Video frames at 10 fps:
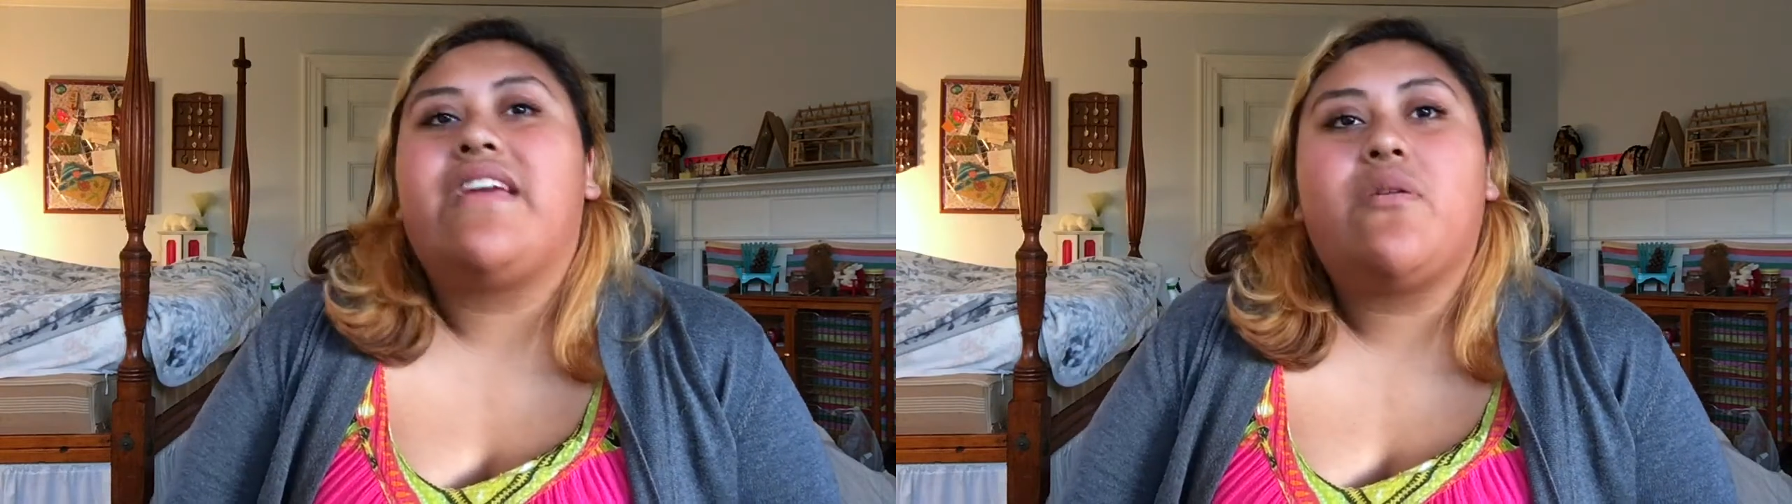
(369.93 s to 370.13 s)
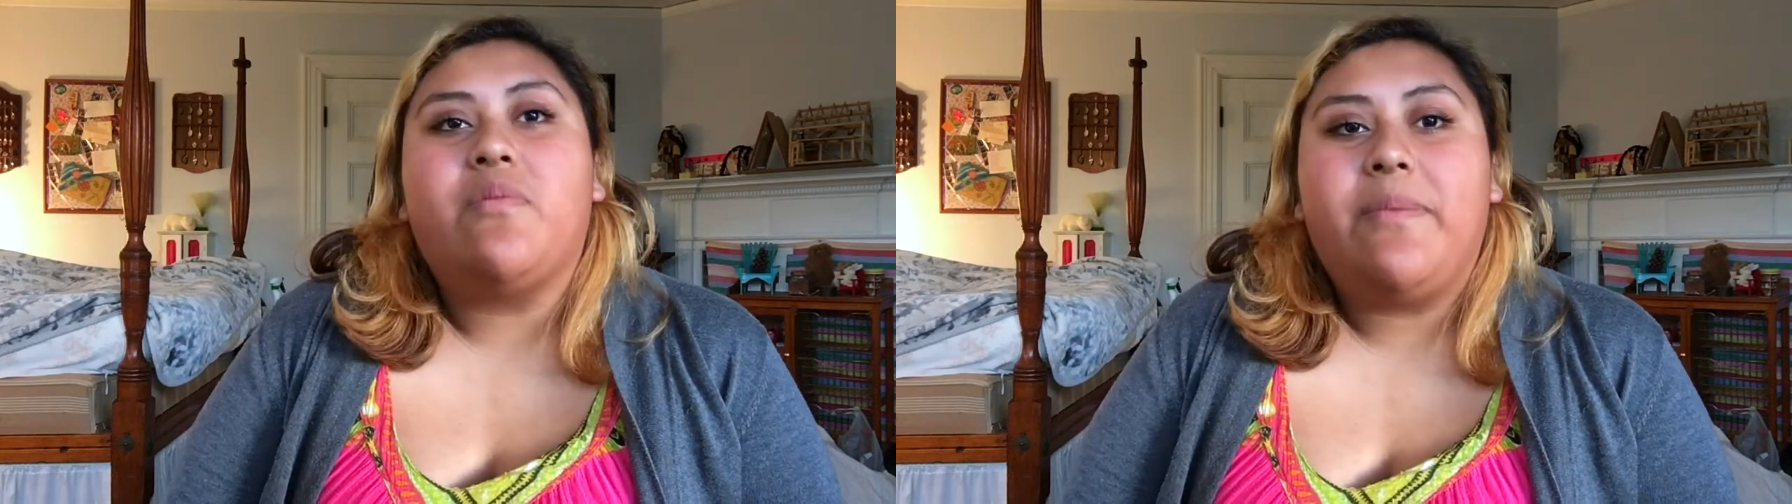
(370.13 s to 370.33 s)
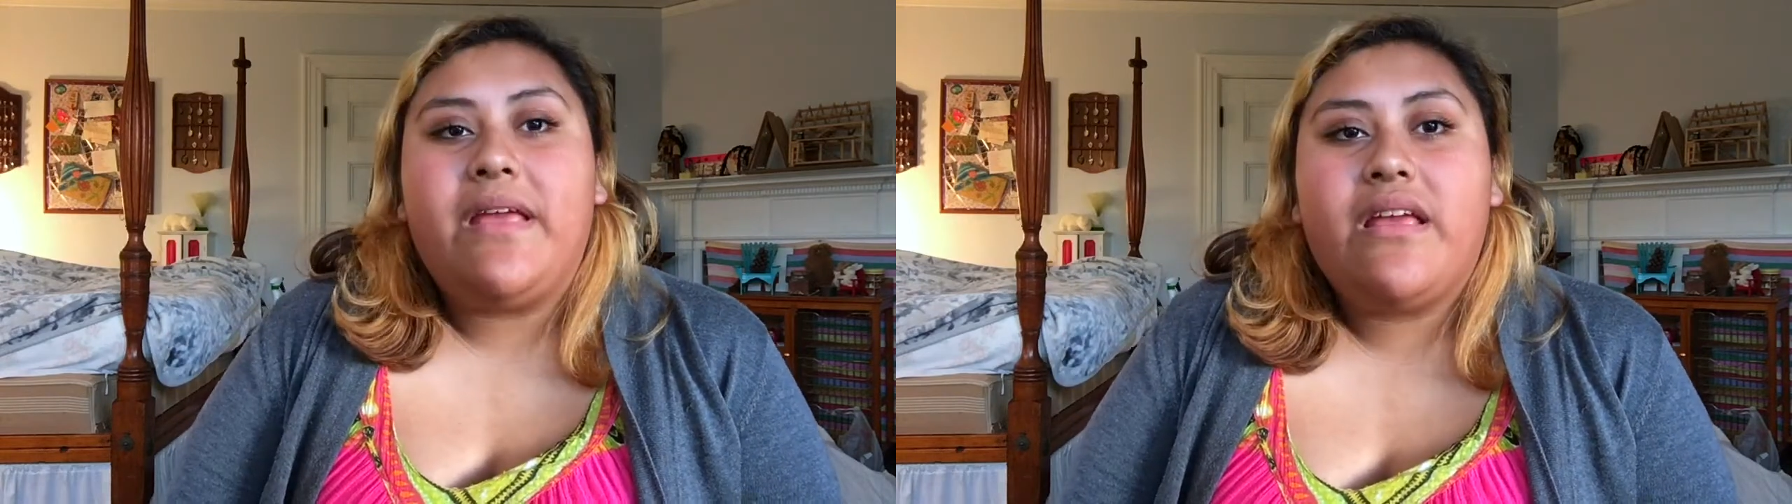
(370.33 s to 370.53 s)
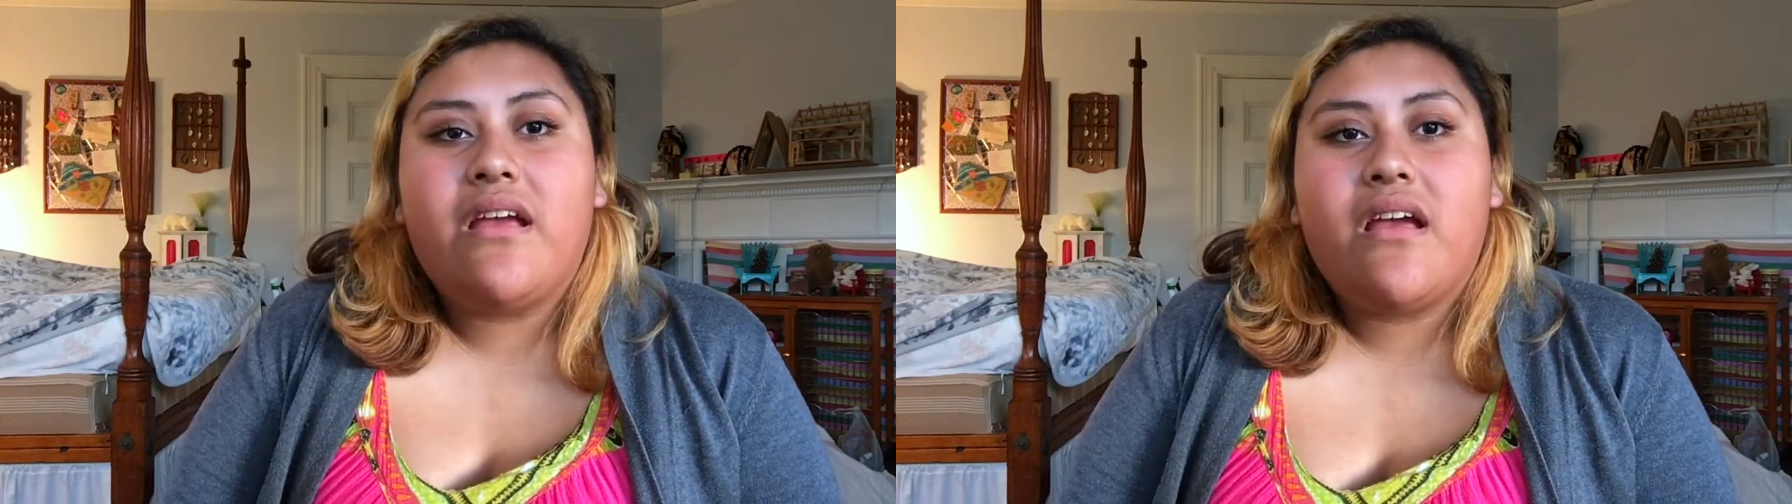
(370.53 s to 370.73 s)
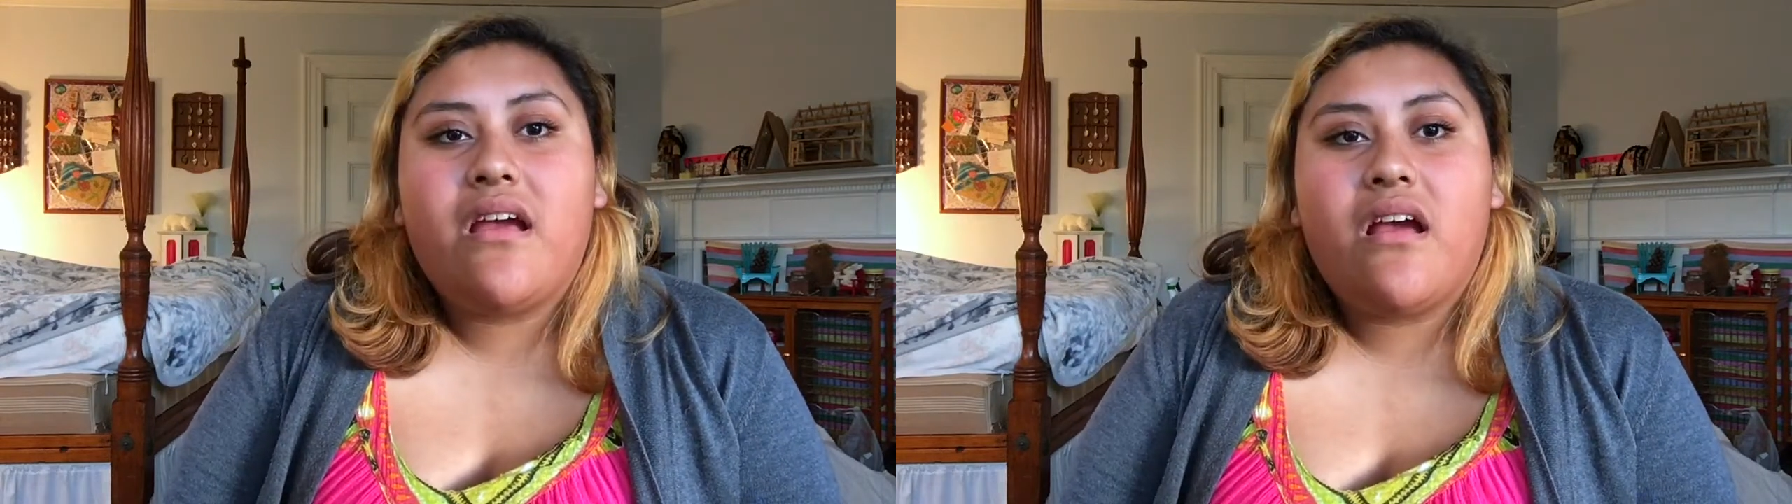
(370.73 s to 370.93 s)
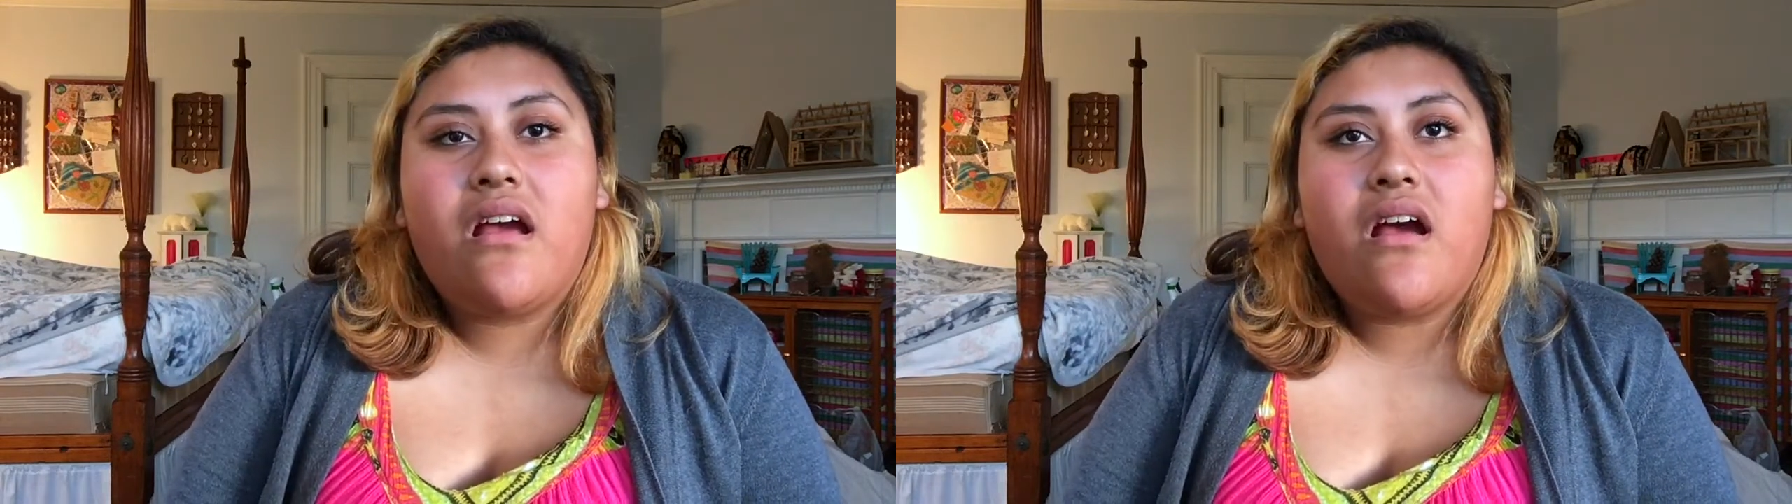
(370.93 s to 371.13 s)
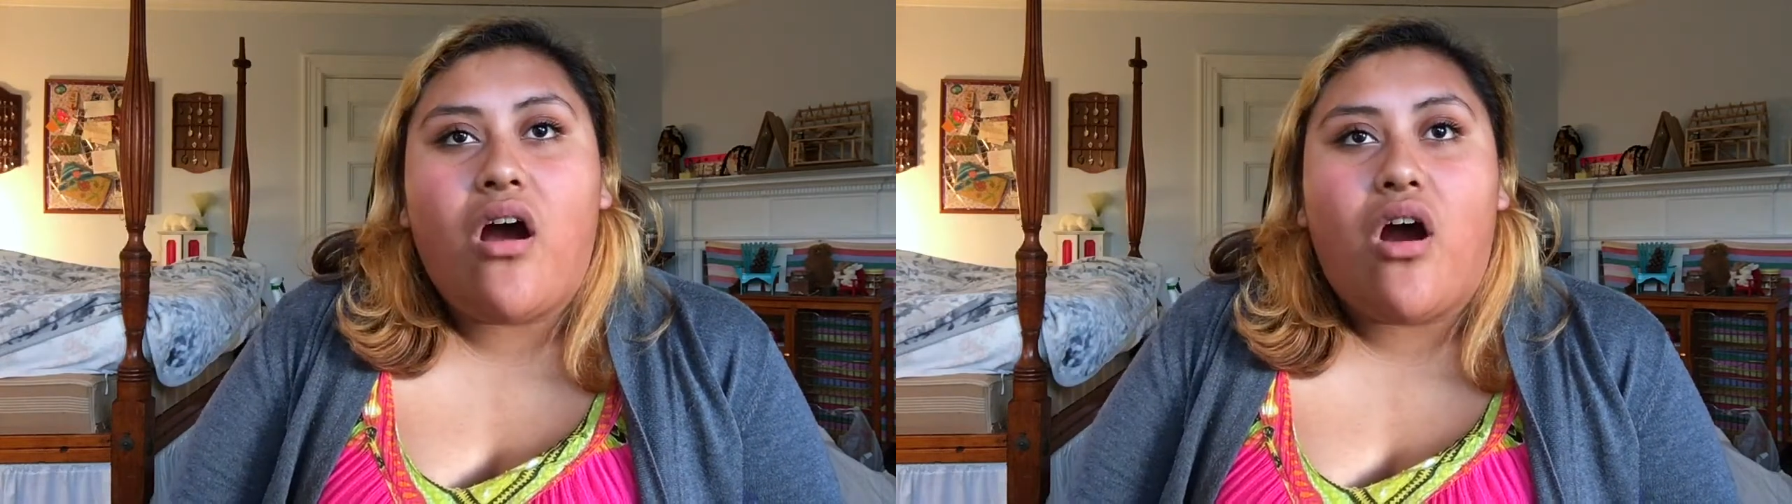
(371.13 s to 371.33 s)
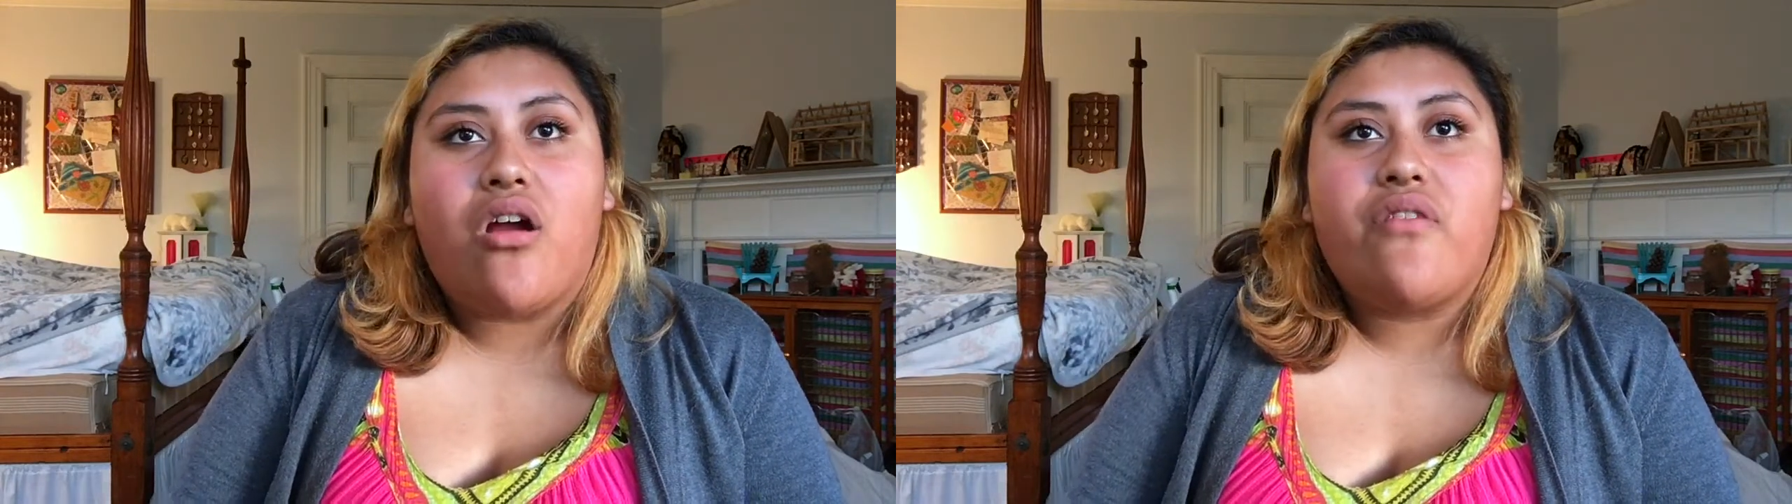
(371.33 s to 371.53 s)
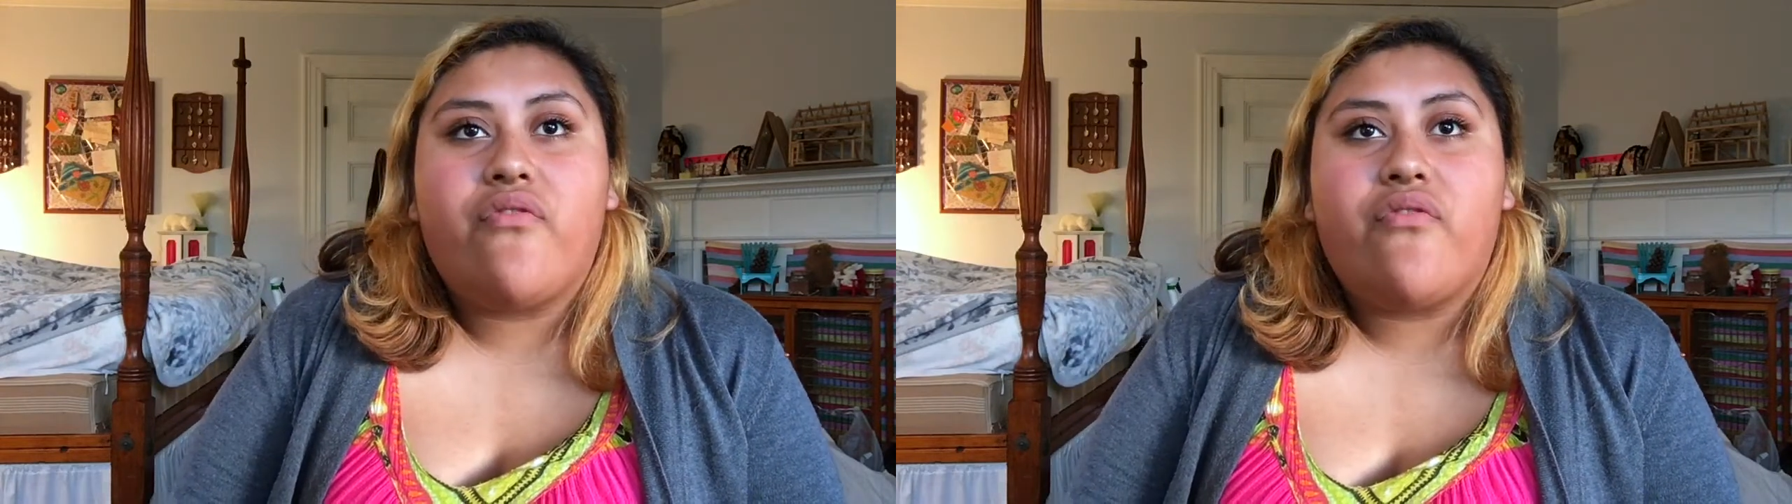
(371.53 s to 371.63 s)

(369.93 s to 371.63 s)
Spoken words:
It would be hard